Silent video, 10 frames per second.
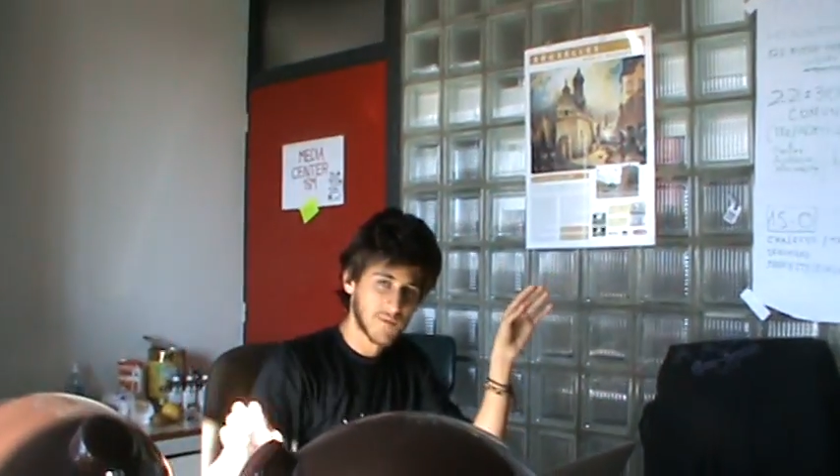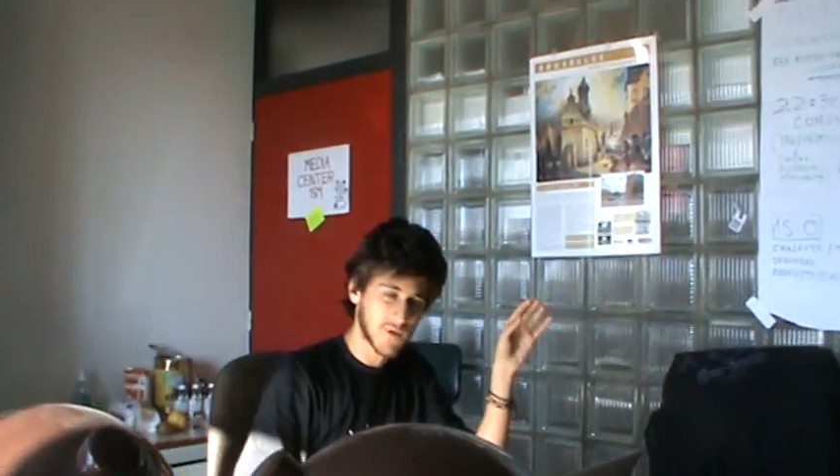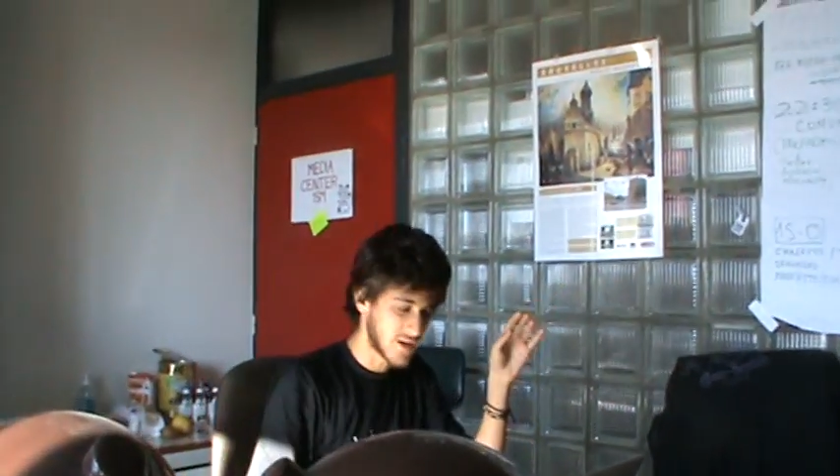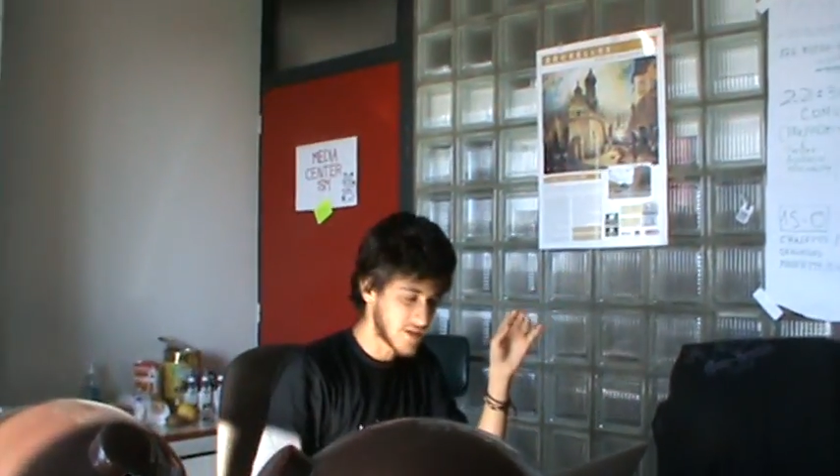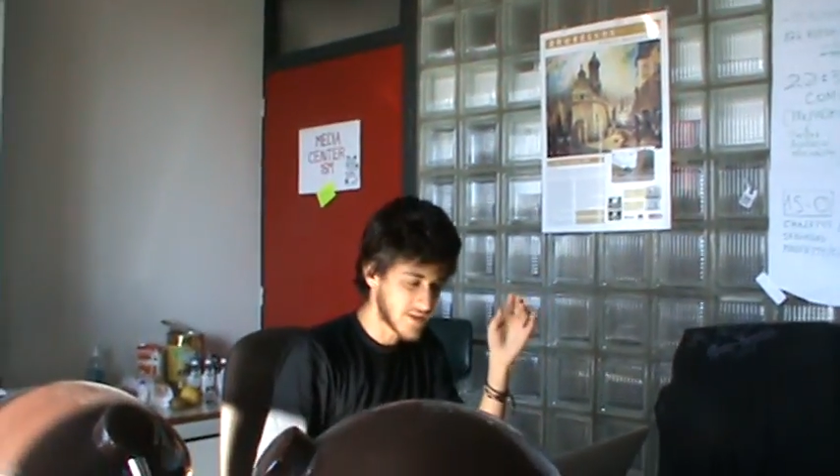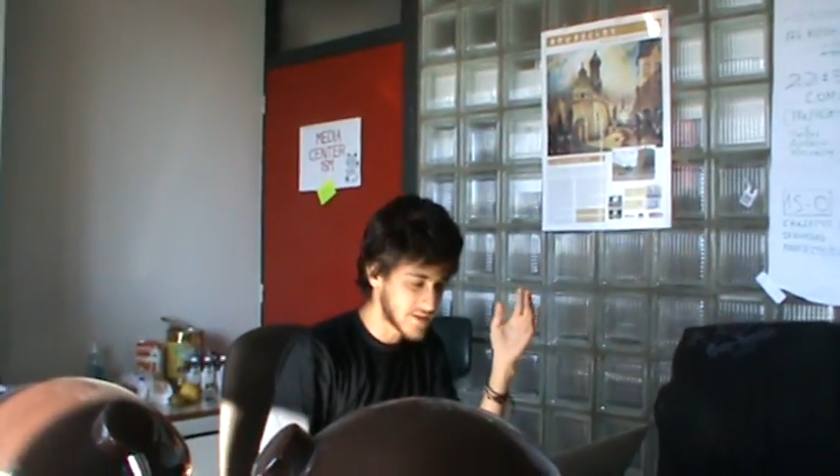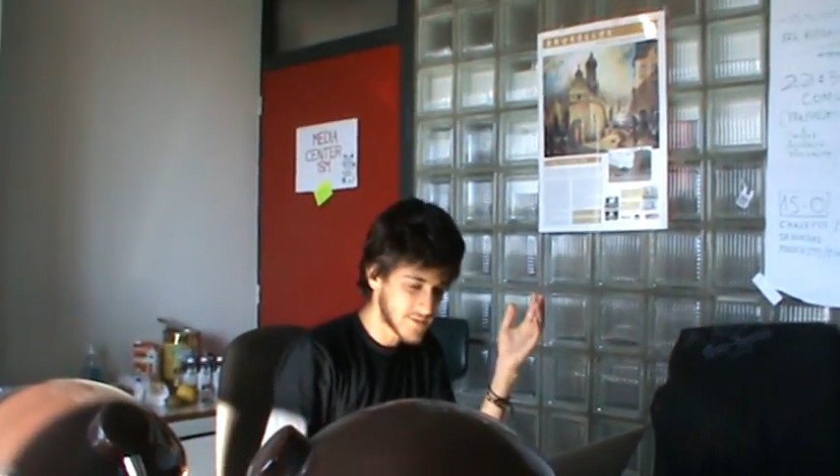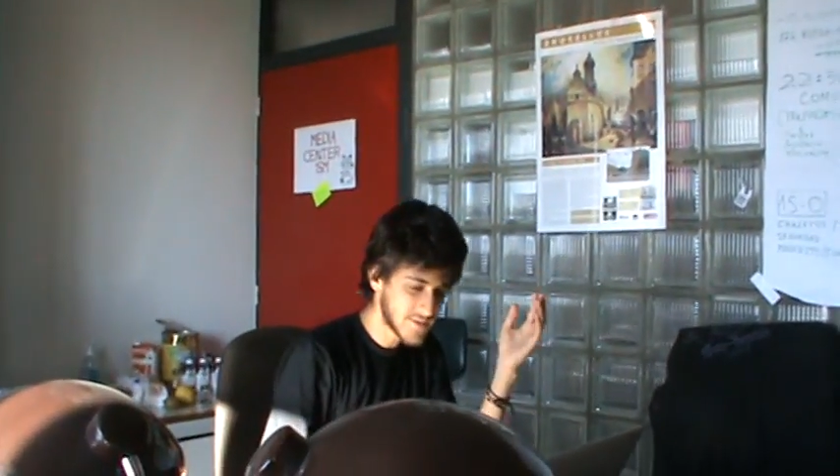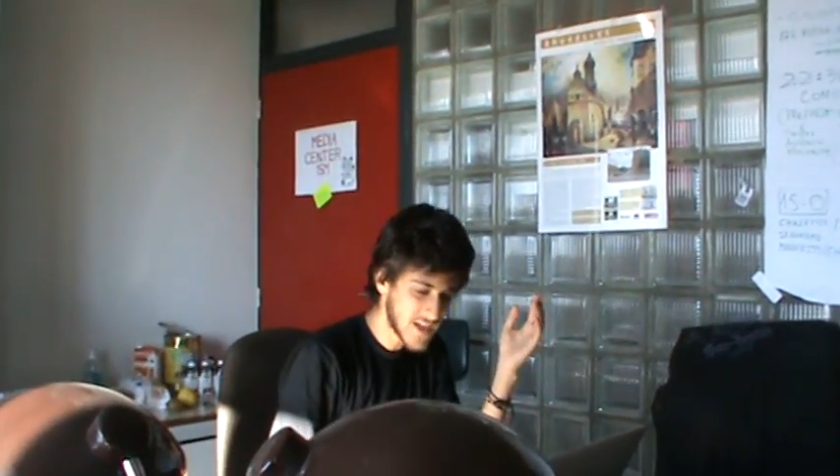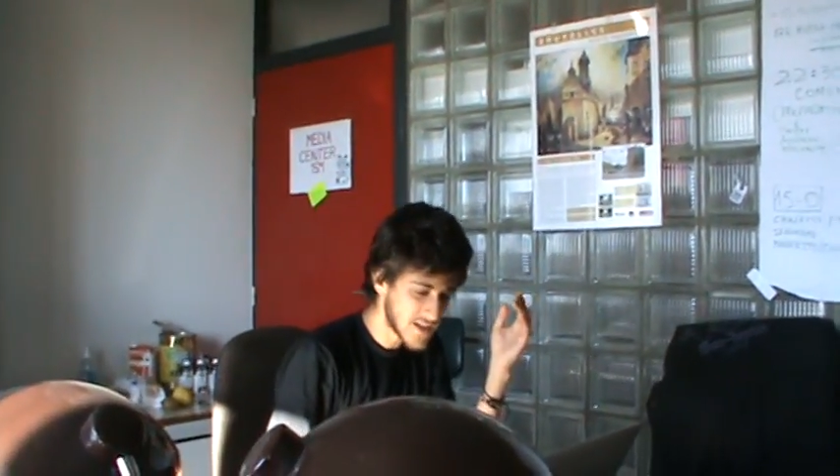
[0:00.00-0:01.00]

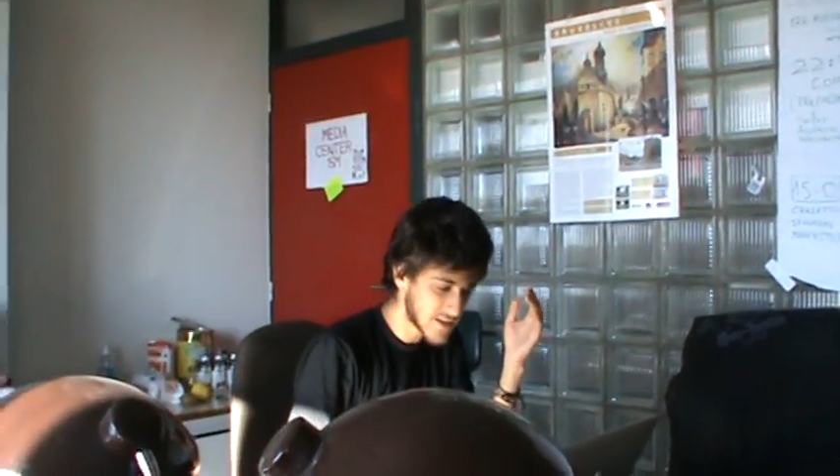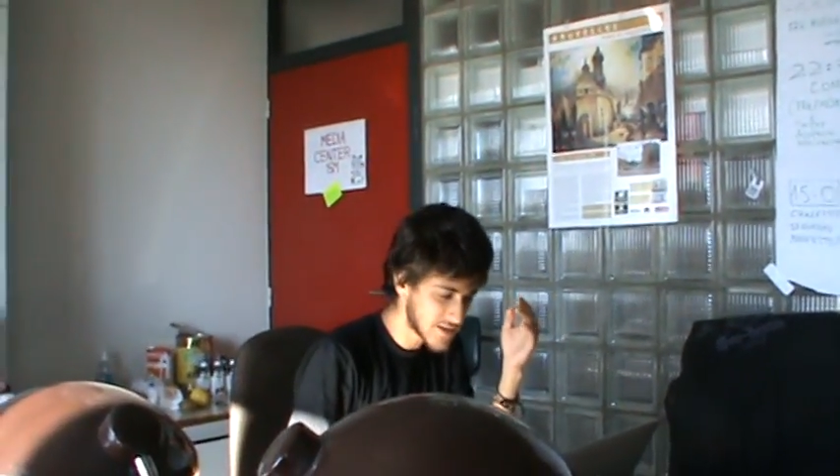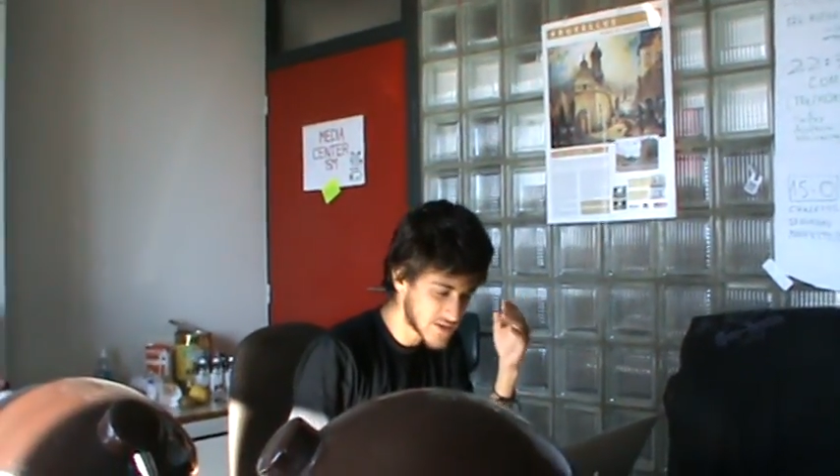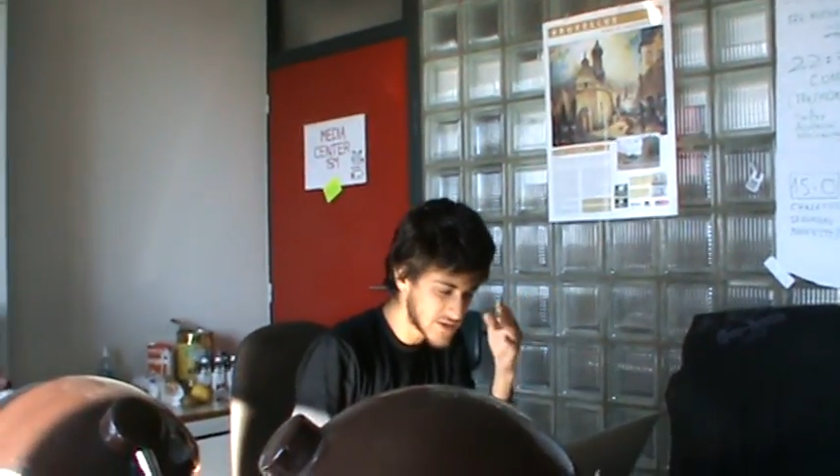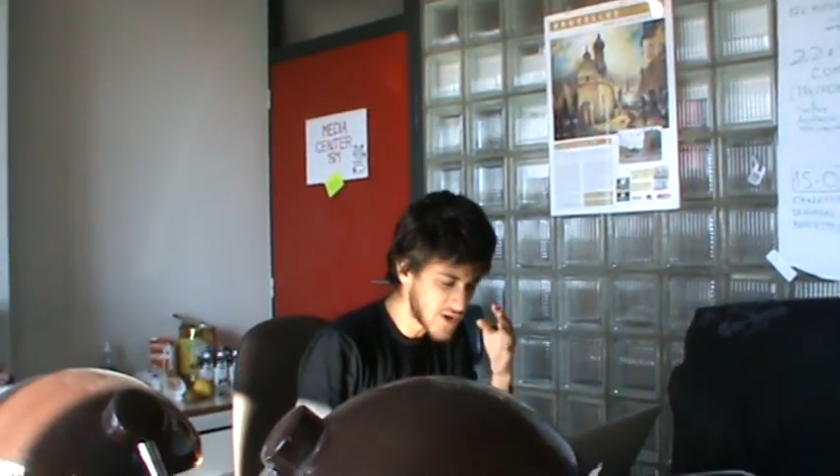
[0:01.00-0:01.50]
there's